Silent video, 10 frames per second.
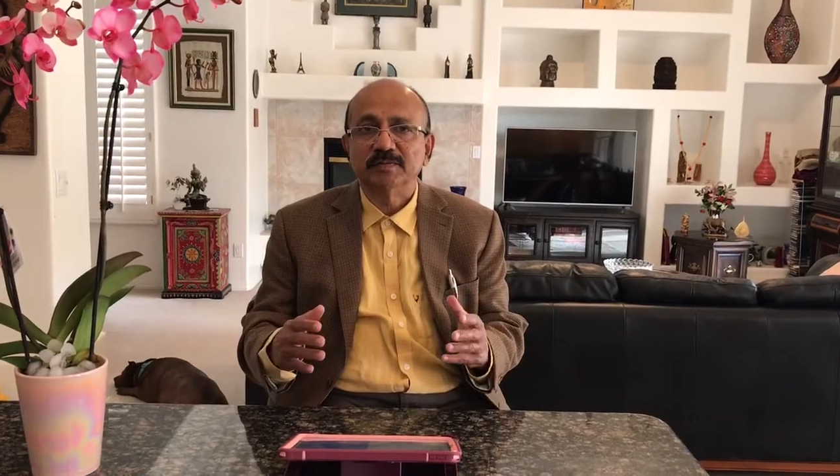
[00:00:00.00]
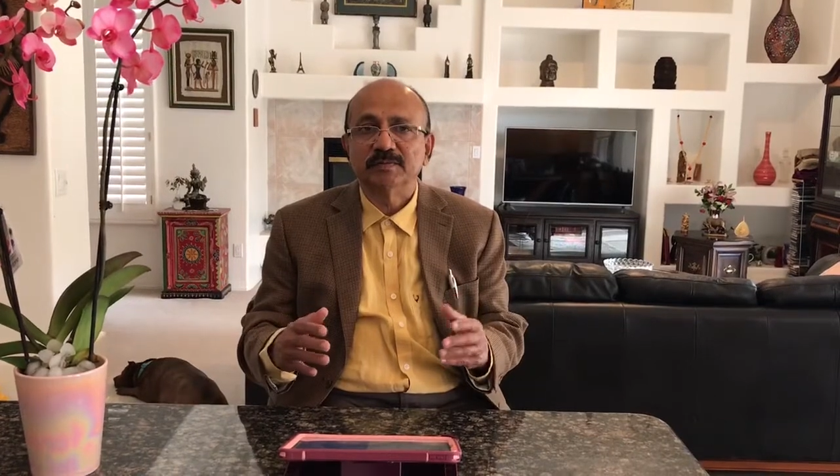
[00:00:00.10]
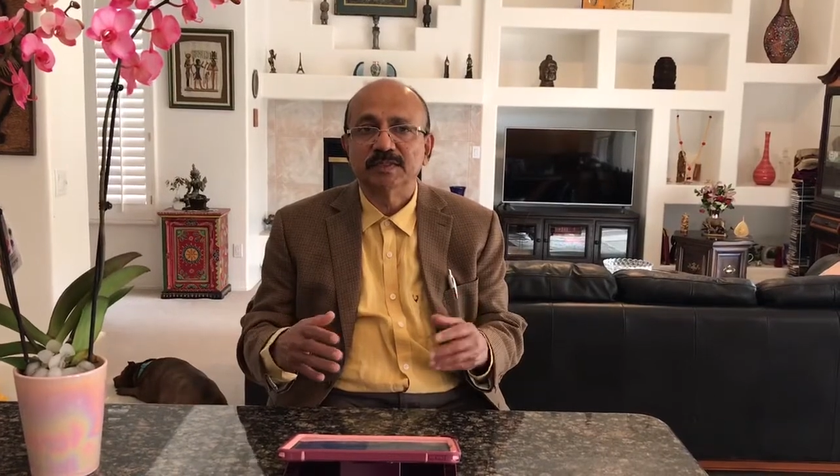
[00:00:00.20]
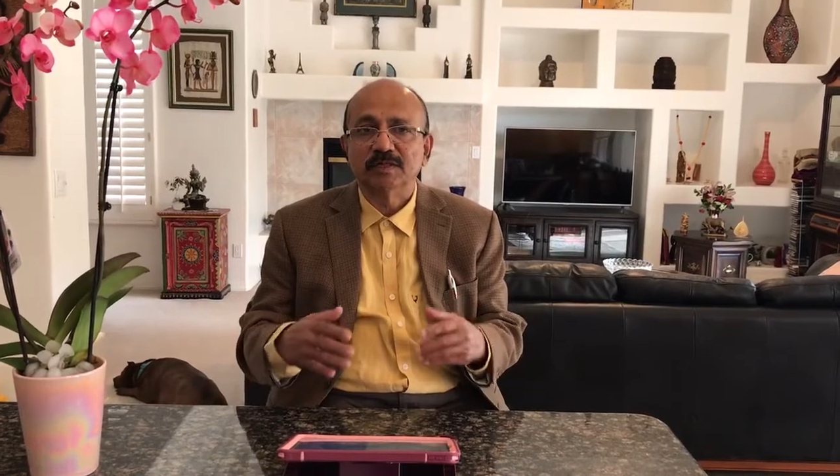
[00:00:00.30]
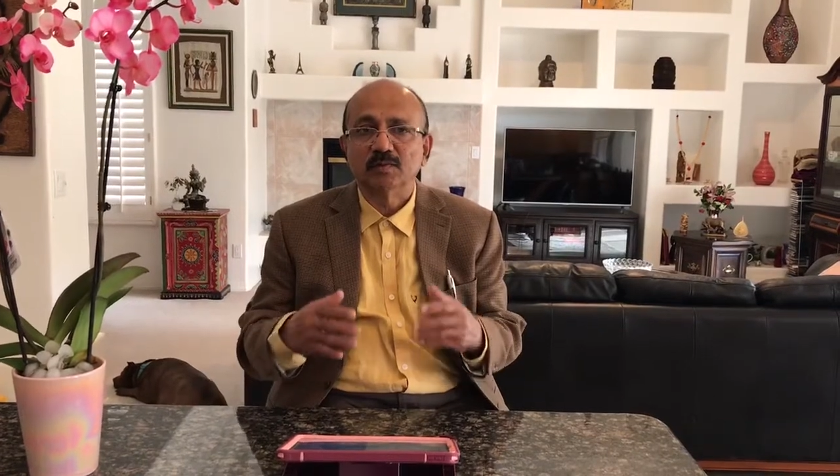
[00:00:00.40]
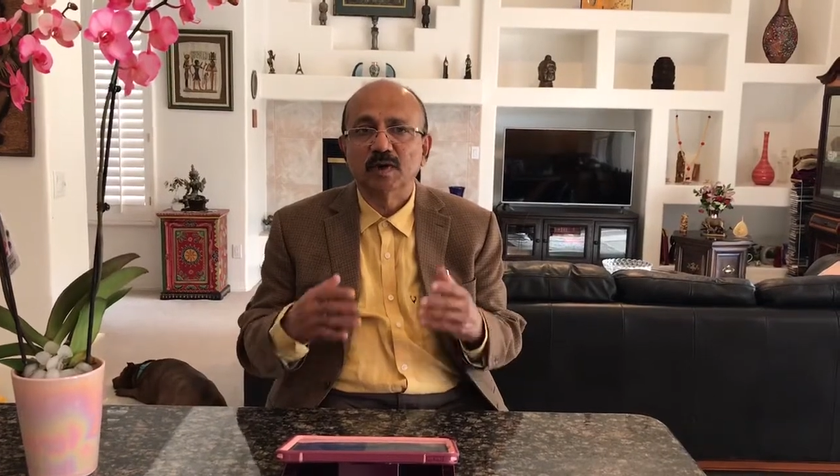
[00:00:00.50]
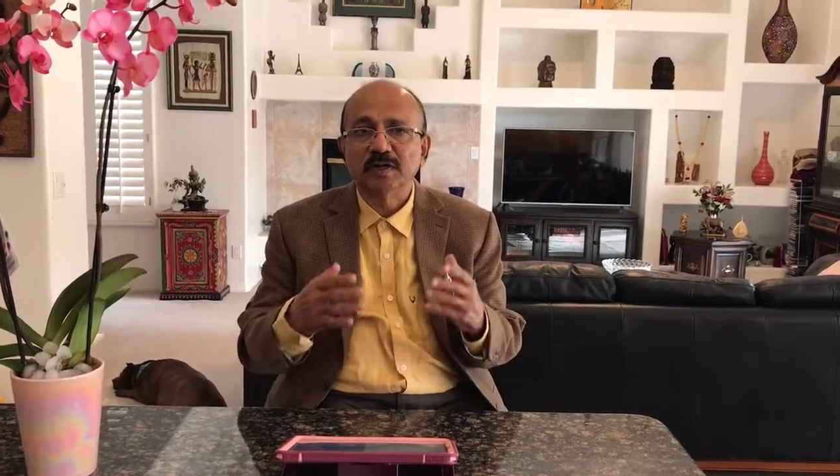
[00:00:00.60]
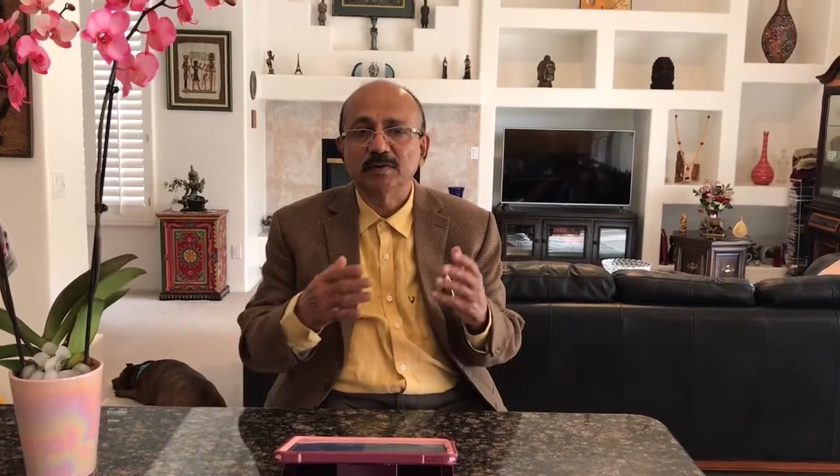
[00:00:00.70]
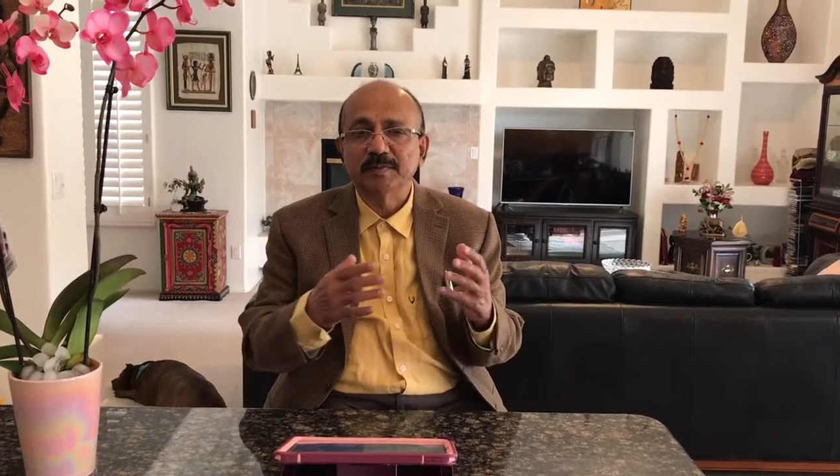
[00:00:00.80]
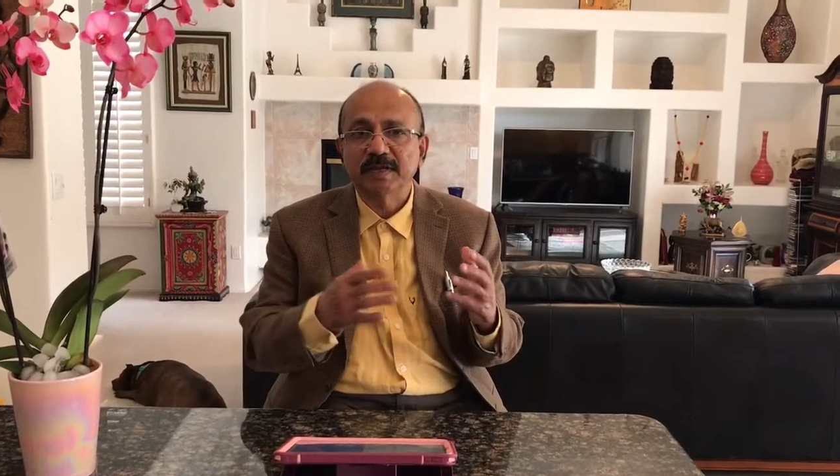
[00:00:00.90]
Whether you
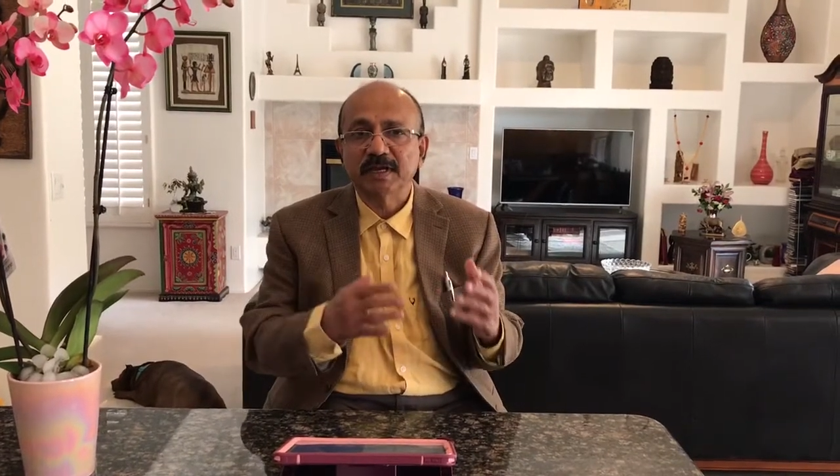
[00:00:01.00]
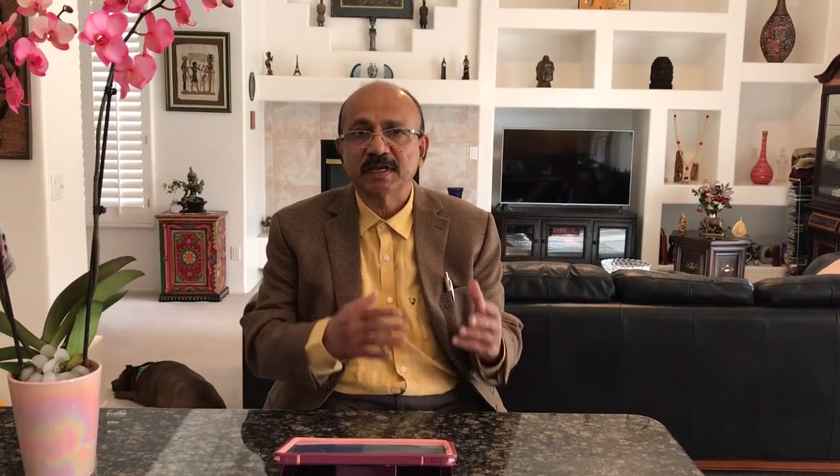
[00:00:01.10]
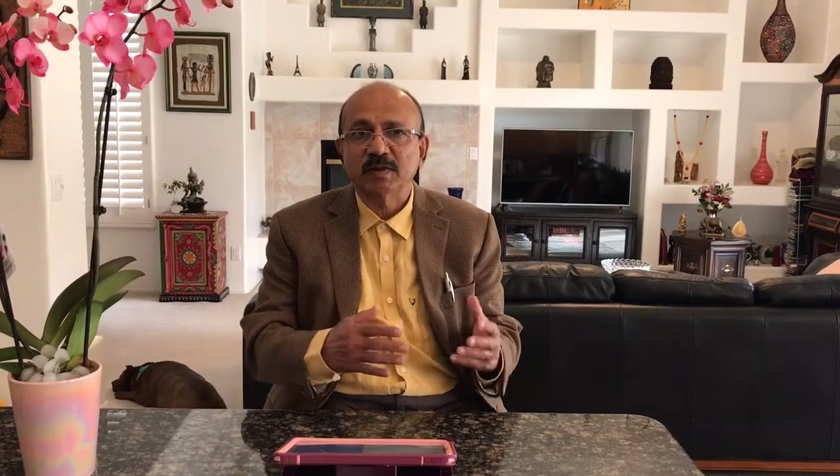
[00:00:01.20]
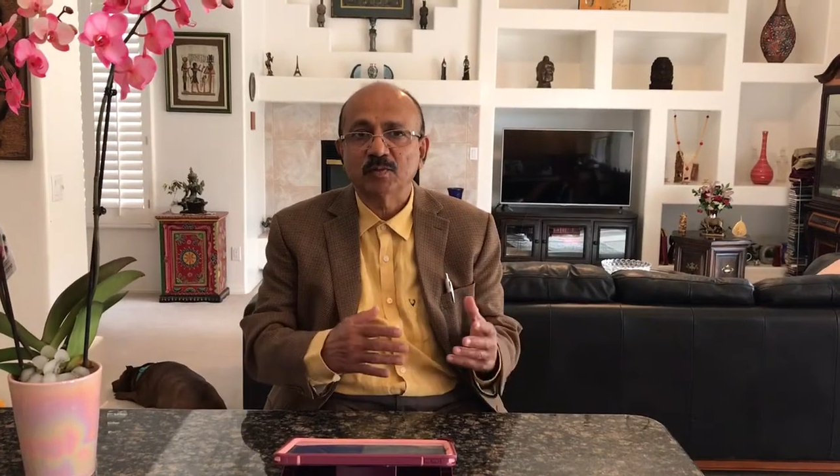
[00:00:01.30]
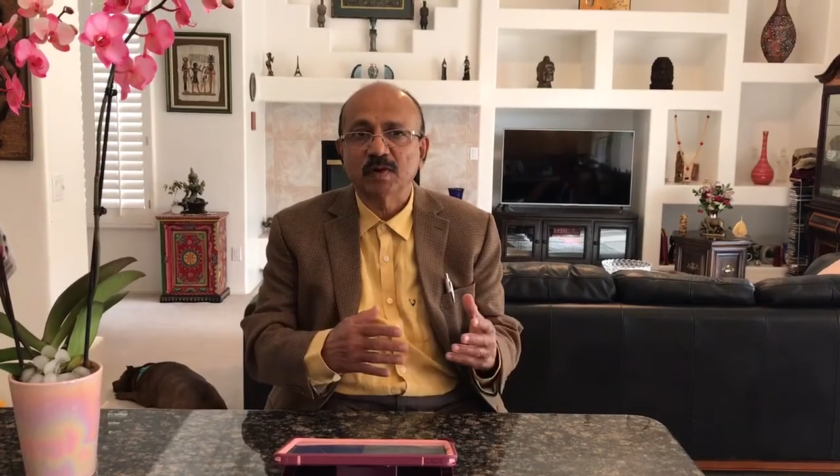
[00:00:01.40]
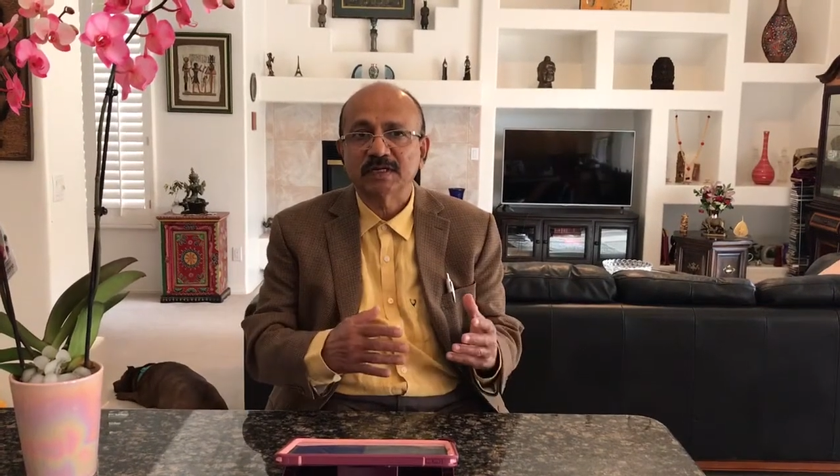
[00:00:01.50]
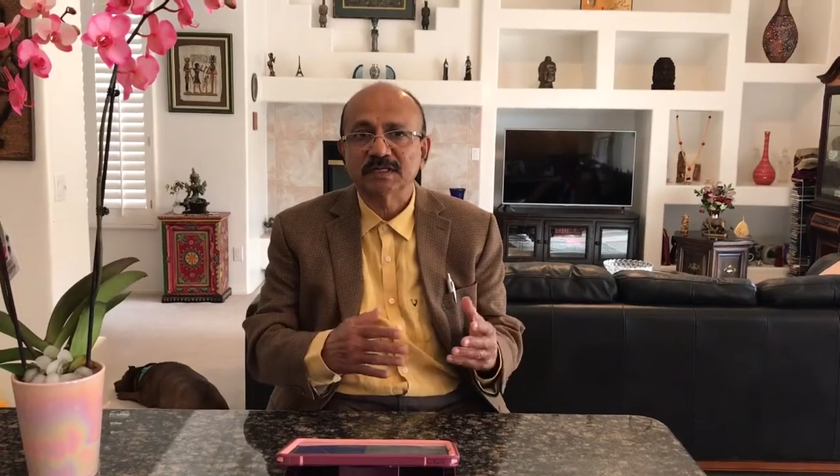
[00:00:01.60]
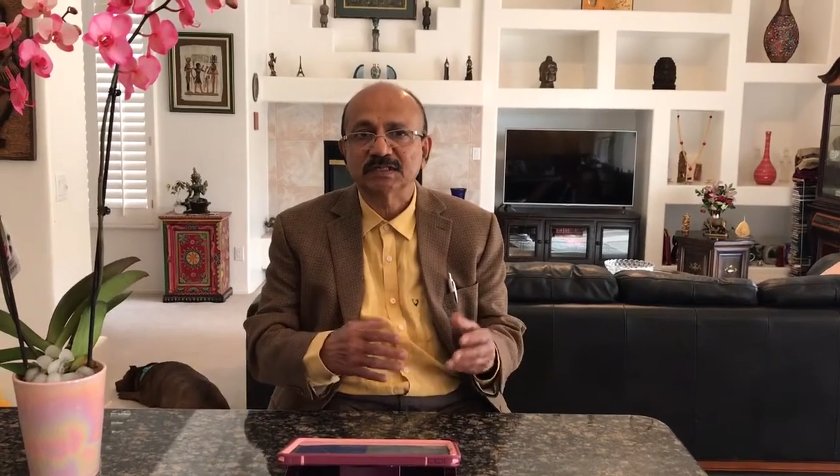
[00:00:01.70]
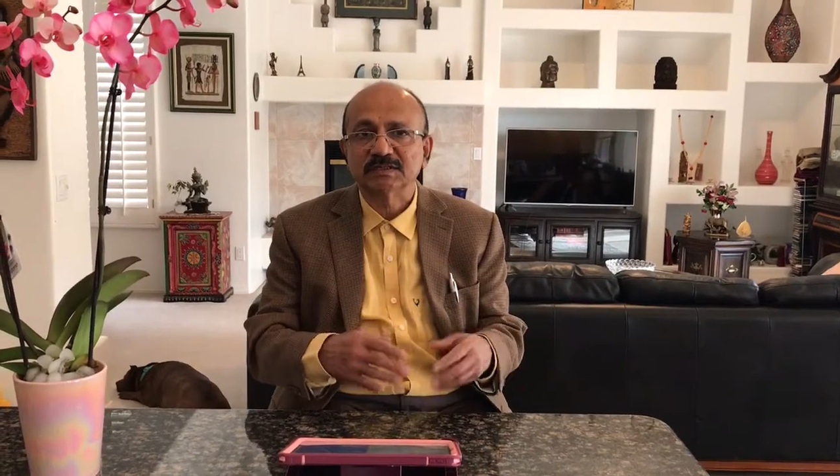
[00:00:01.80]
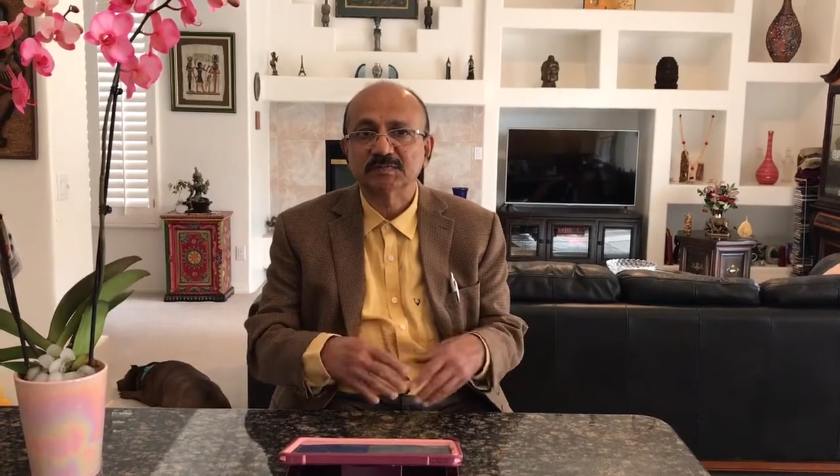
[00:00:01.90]
want to be a water
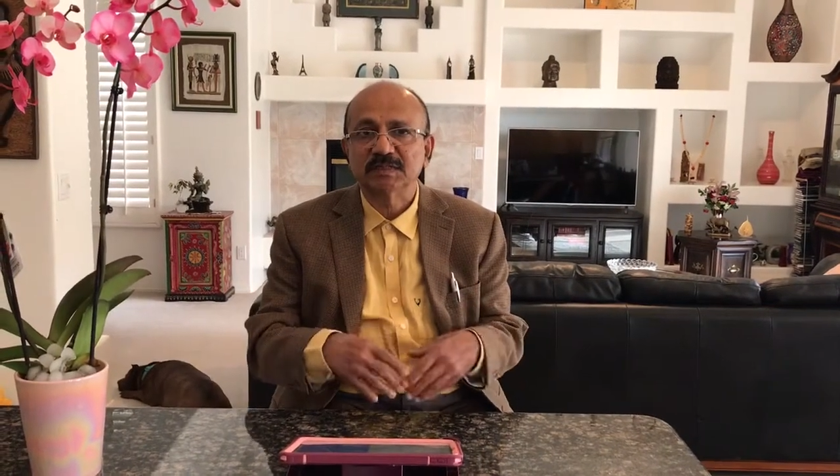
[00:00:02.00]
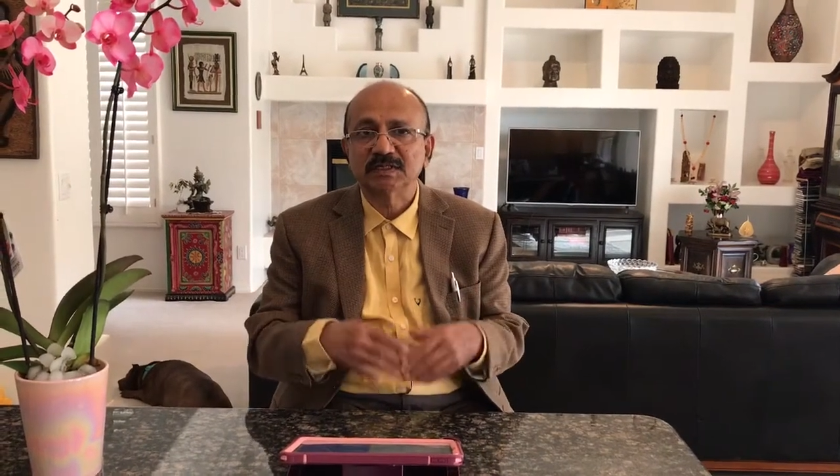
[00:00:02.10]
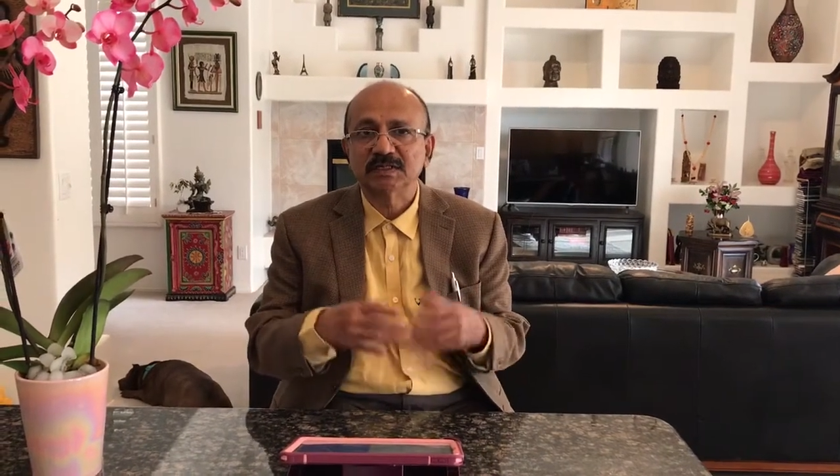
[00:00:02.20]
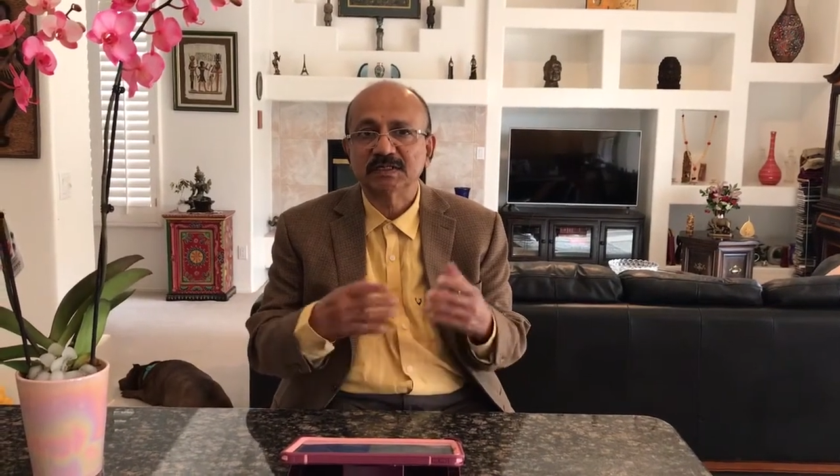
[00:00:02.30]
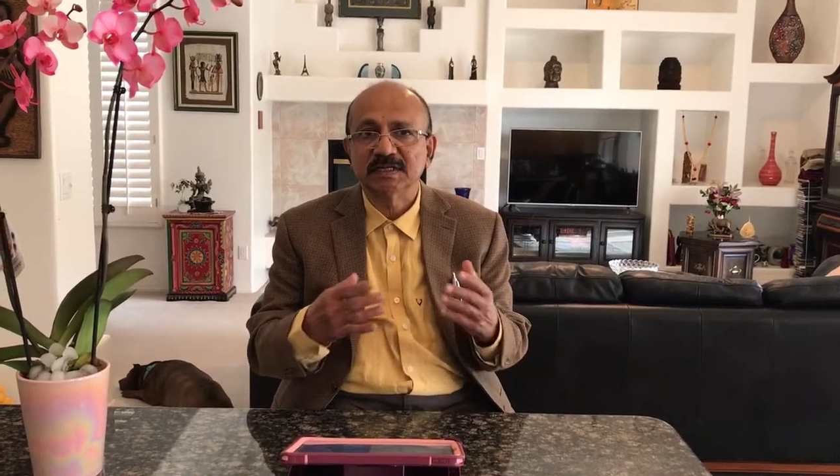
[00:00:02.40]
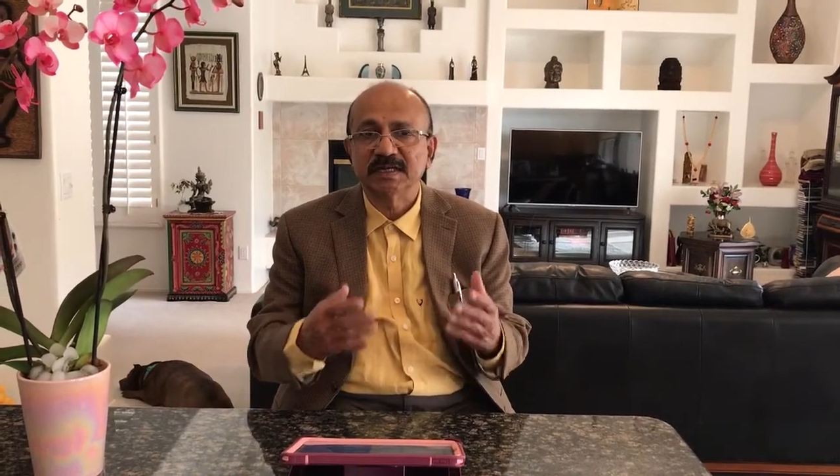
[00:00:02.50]
expert,